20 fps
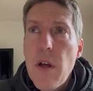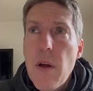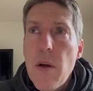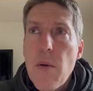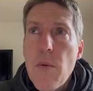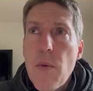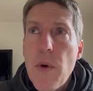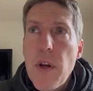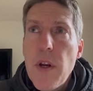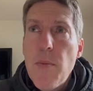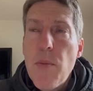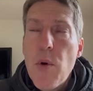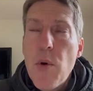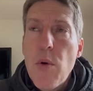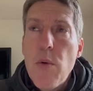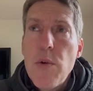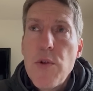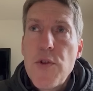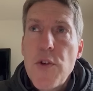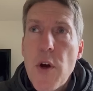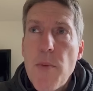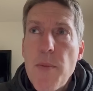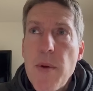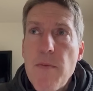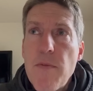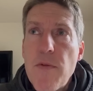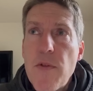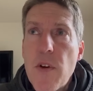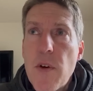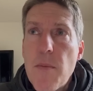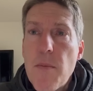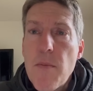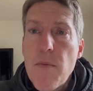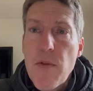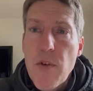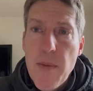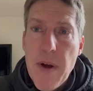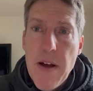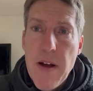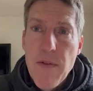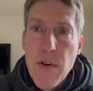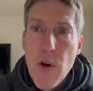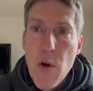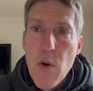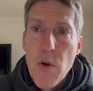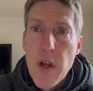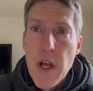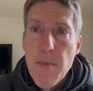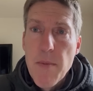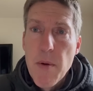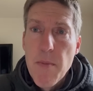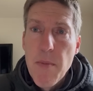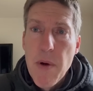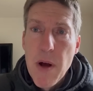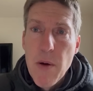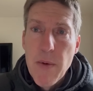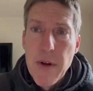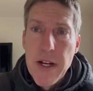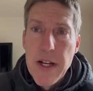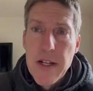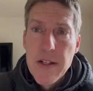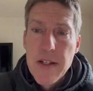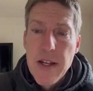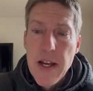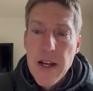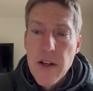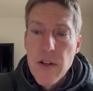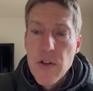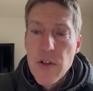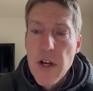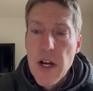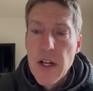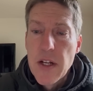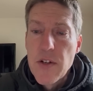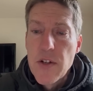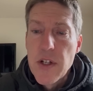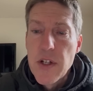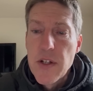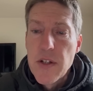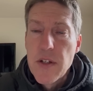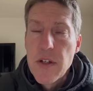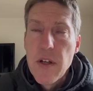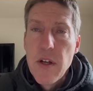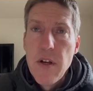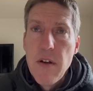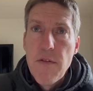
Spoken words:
when the ball was dropping from either goalkeeper by winning the second challenges,